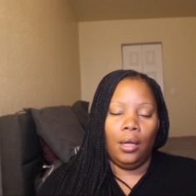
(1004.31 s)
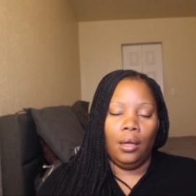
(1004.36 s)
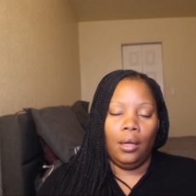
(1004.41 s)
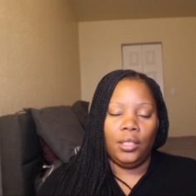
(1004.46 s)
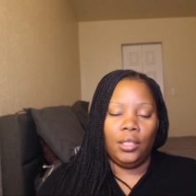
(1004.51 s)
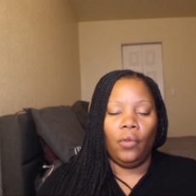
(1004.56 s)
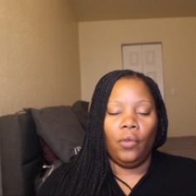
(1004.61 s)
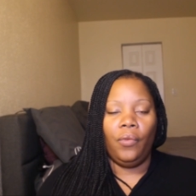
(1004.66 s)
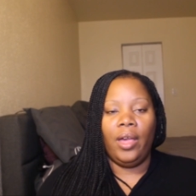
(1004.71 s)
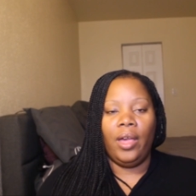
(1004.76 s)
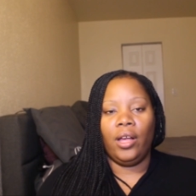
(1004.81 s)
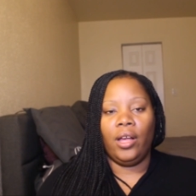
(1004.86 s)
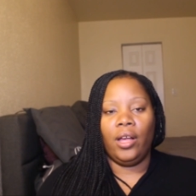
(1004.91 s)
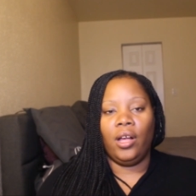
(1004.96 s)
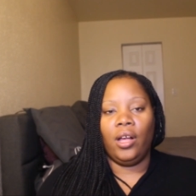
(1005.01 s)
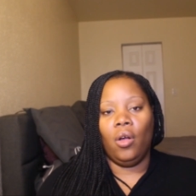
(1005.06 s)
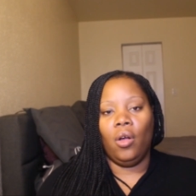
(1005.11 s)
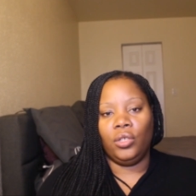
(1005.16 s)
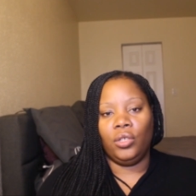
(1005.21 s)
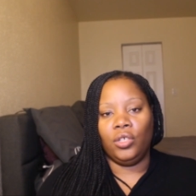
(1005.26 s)
Sophia
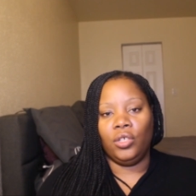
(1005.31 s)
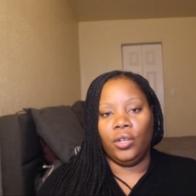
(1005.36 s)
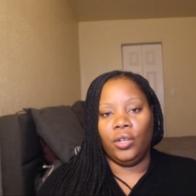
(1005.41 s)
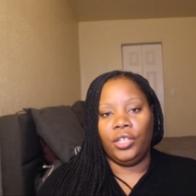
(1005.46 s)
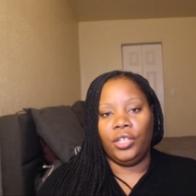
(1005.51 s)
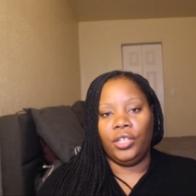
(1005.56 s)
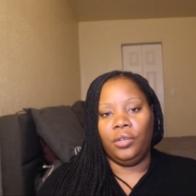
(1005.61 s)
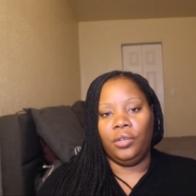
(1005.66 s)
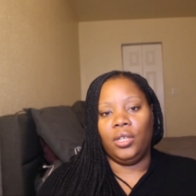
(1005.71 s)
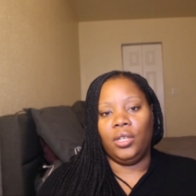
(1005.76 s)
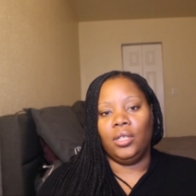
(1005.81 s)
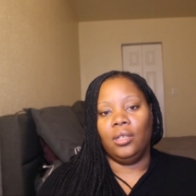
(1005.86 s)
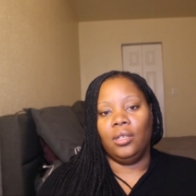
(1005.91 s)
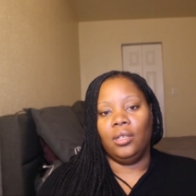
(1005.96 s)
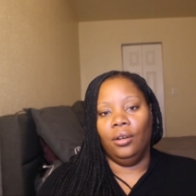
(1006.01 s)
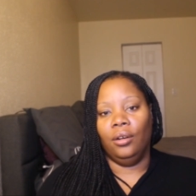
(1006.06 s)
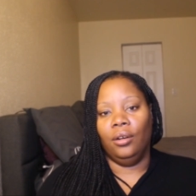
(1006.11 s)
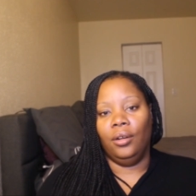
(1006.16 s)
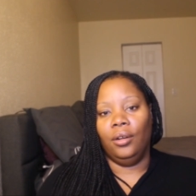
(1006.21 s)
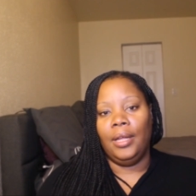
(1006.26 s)
called her because she was
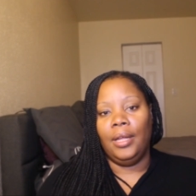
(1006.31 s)
concerned.